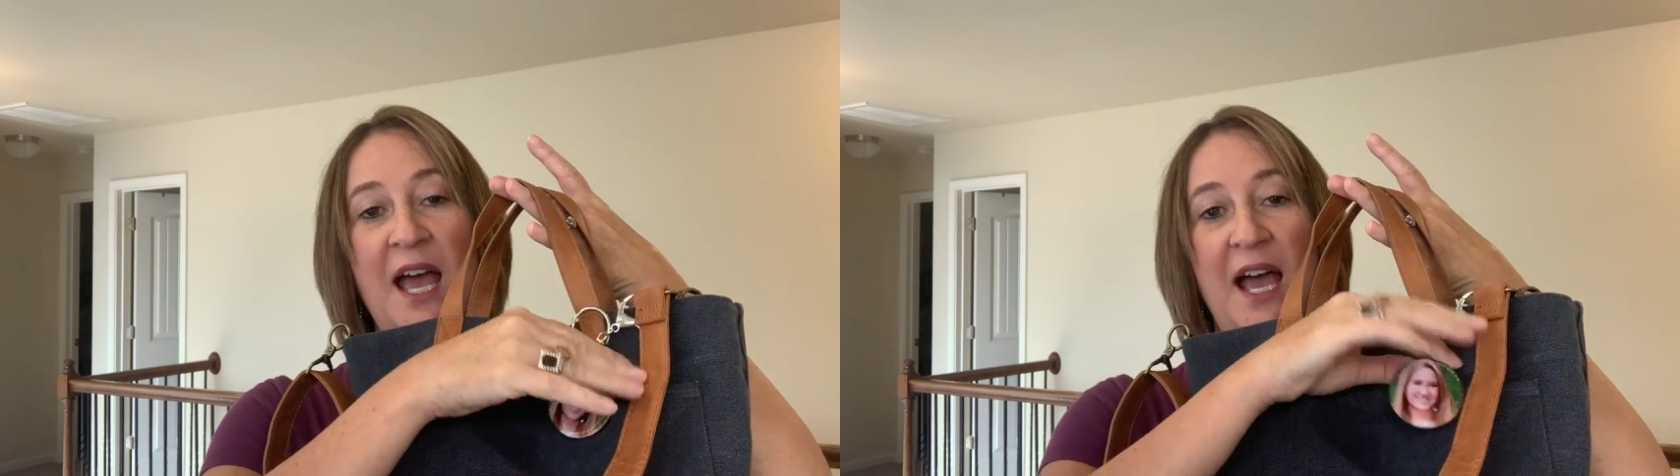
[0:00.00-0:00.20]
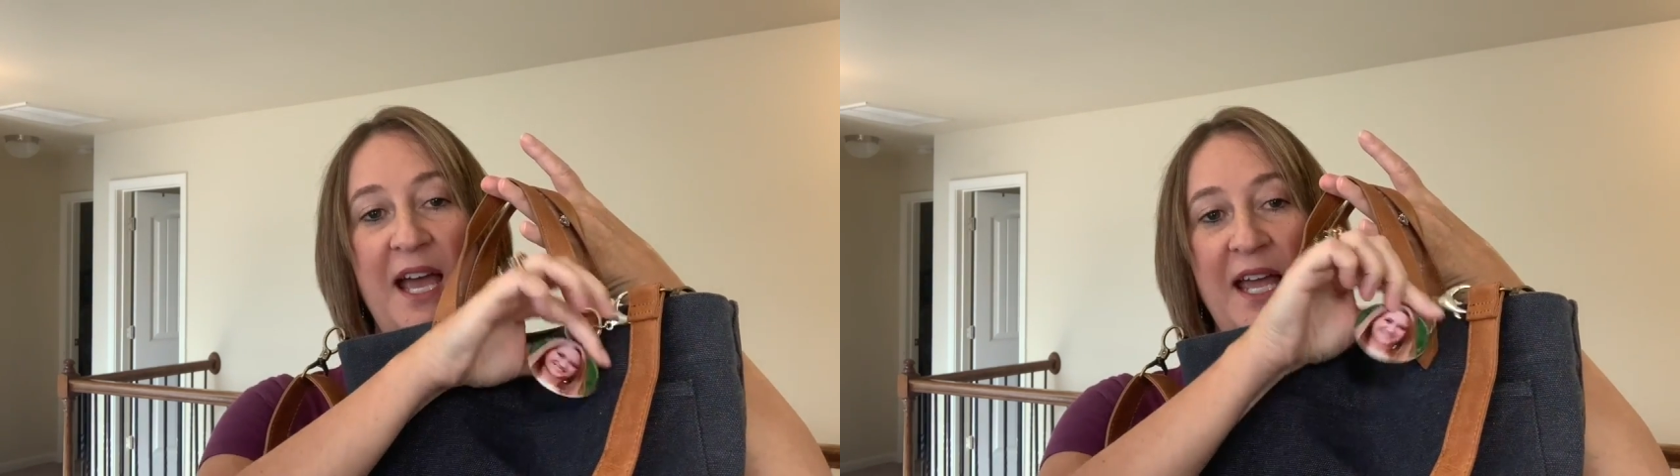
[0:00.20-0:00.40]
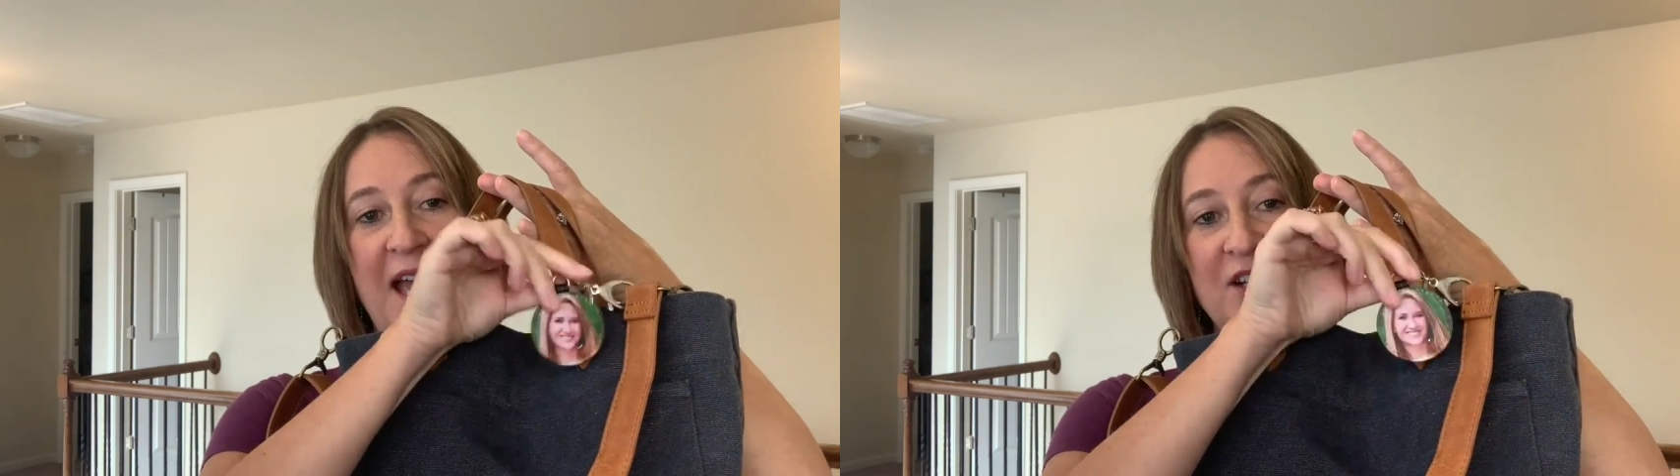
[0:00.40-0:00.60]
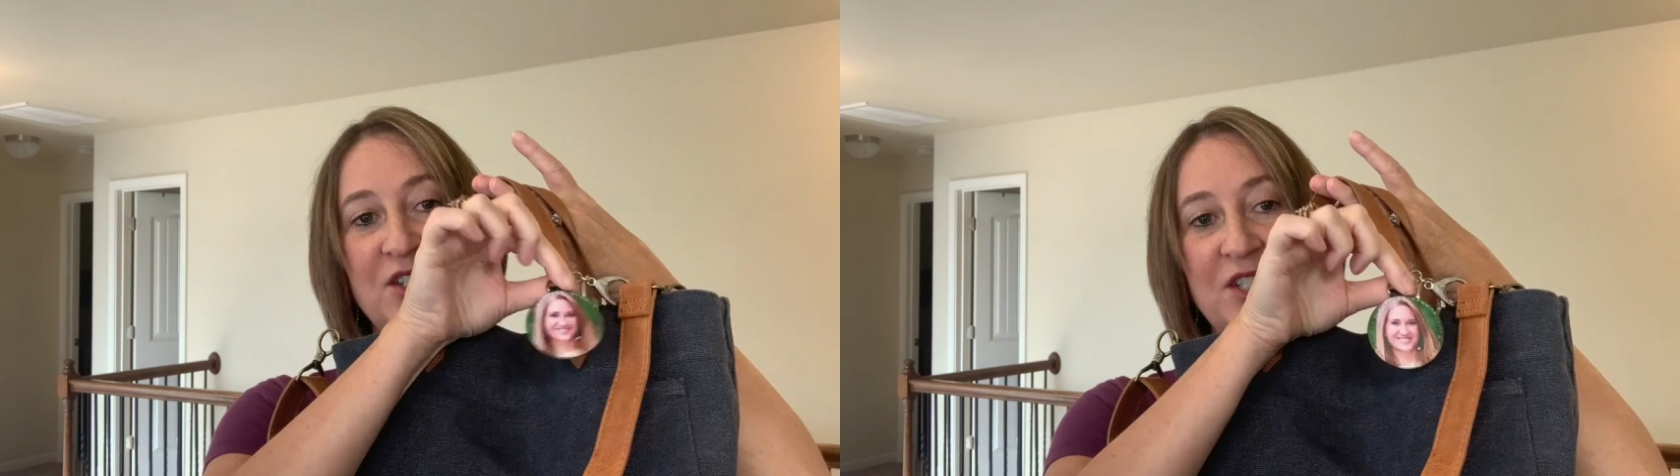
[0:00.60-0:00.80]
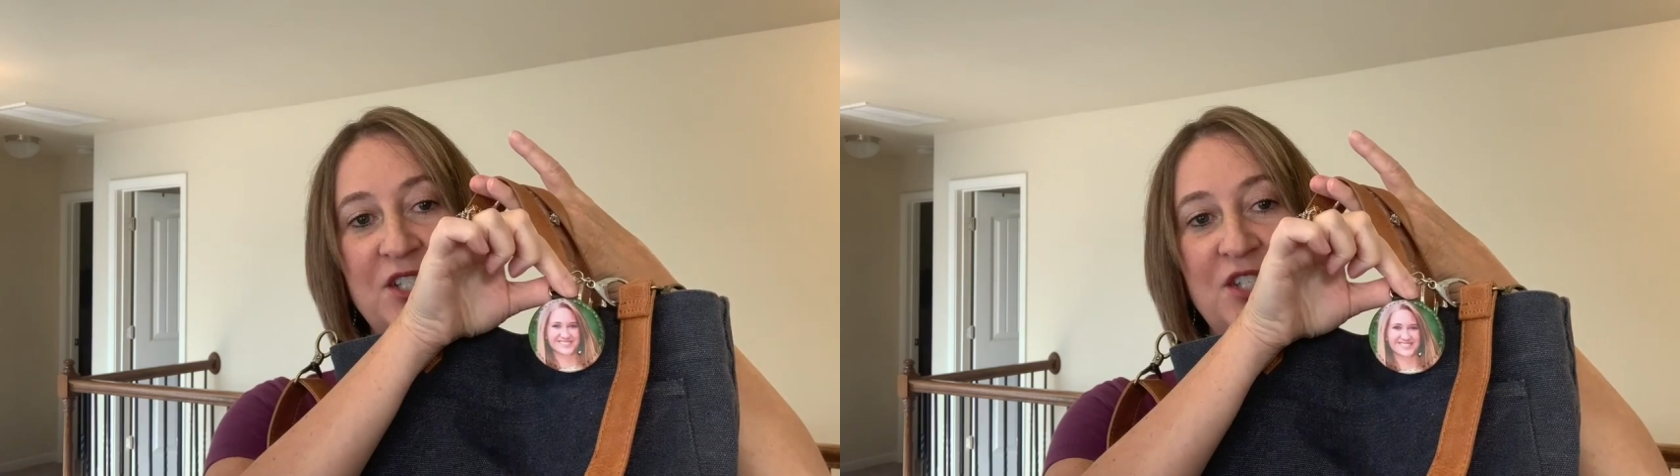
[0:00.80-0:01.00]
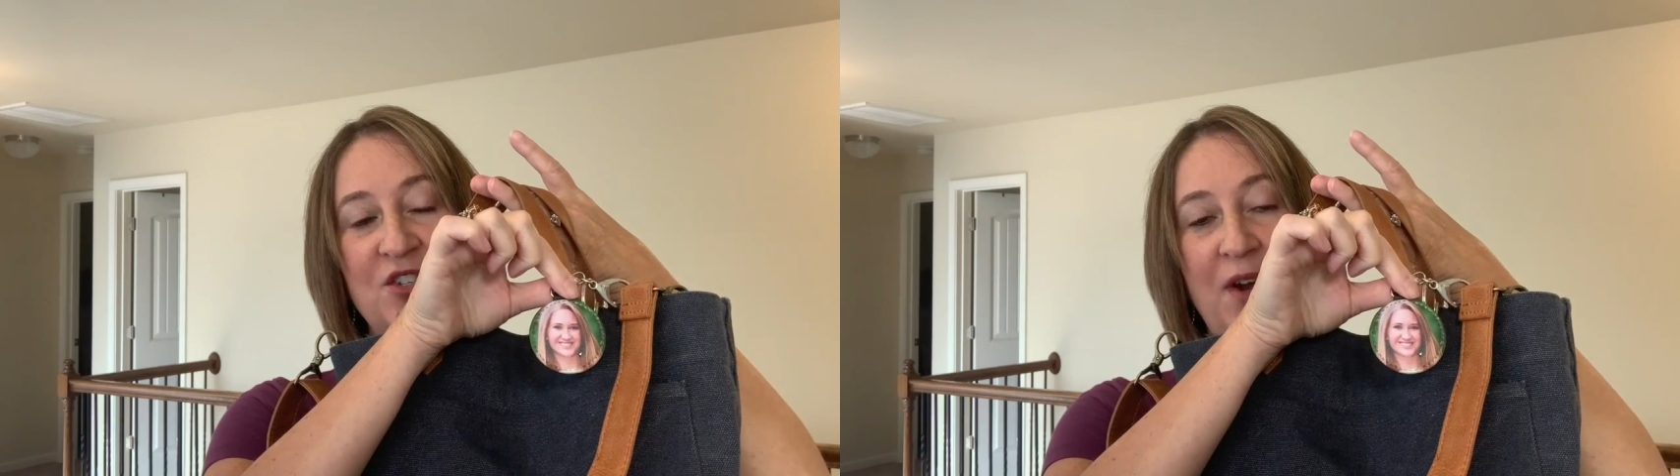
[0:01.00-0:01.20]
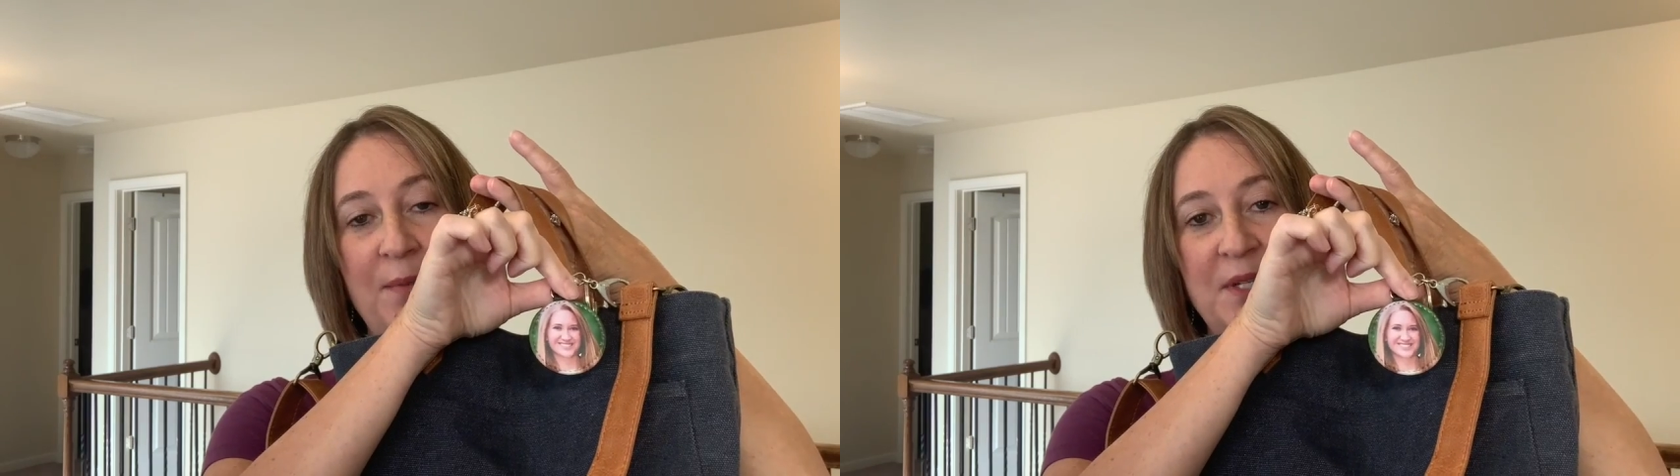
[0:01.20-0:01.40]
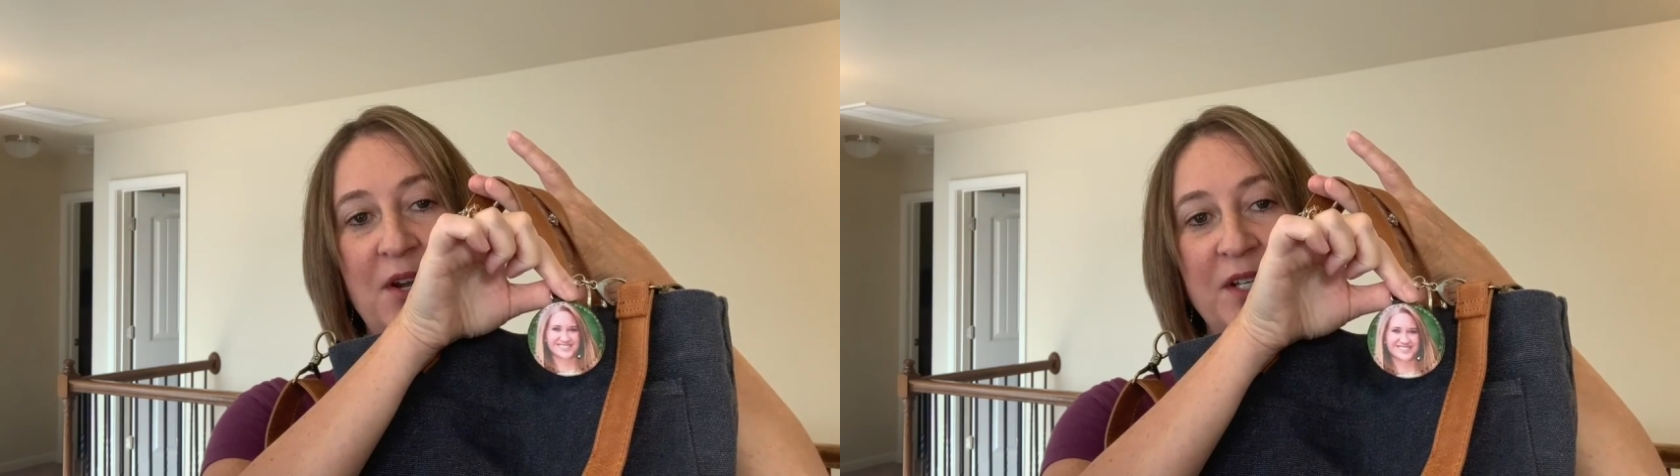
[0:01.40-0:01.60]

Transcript: I actually just strapped it on